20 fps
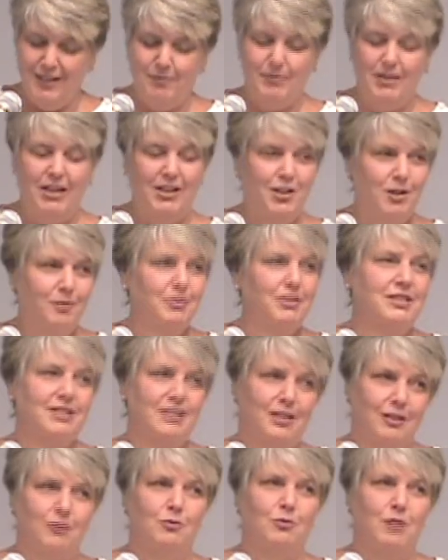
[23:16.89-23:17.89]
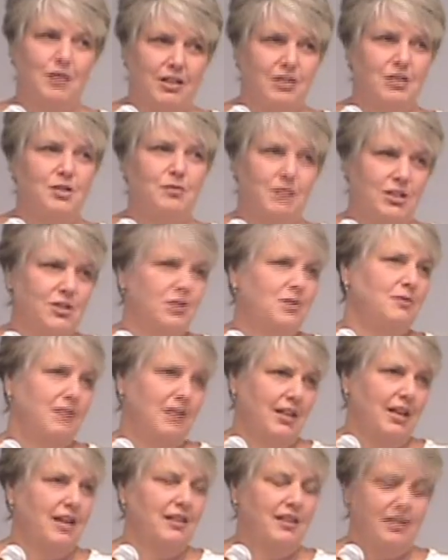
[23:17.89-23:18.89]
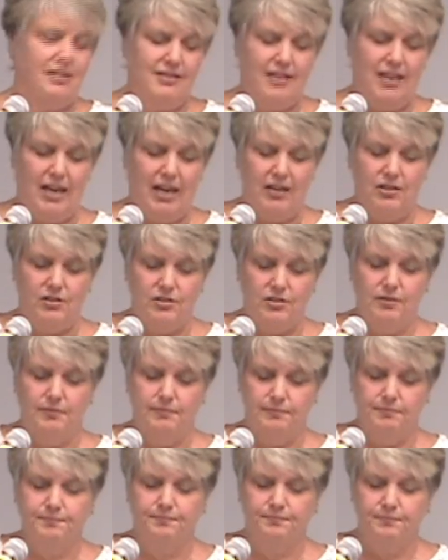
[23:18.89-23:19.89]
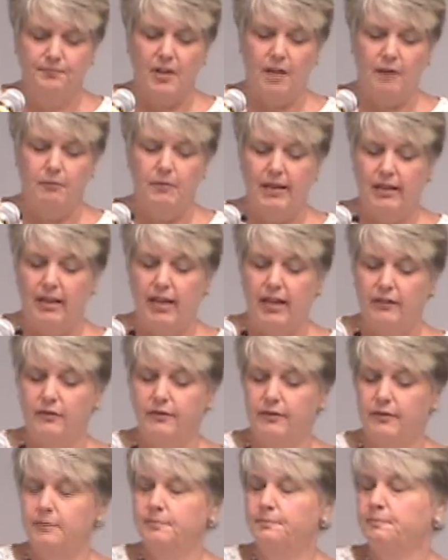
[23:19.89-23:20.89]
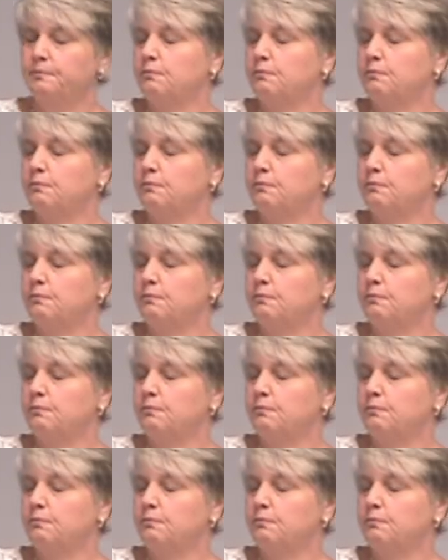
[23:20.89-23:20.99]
that my human self wanted to be doing at this age of my life.